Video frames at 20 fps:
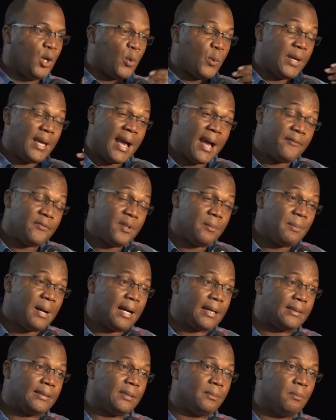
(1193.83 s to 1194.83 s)
We have the
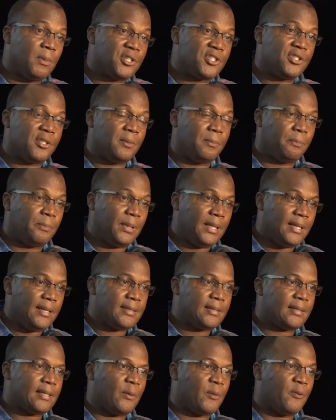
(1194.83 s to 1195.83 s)
marketing budget in
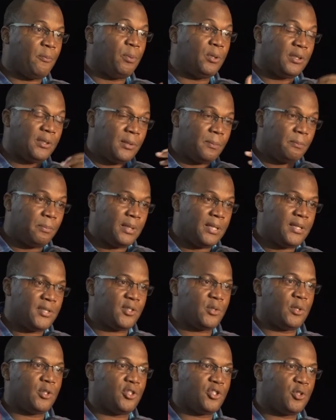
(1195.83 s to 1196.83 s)
place, and we put it in place
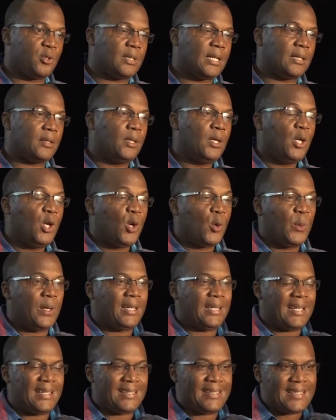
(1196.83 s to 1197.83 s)
to ensure that we
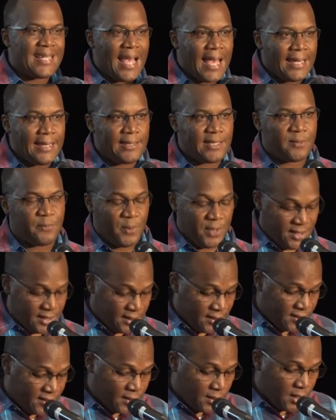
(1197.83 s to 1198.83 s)
can entice
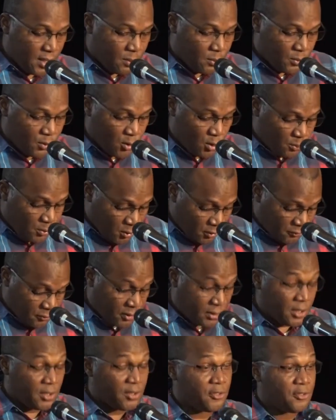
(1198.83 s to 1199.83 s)
persons to come to a
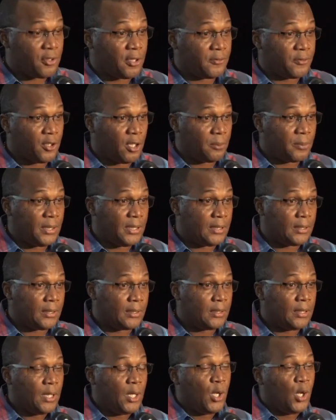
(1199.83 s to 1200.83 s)
beautiful country of Dominica.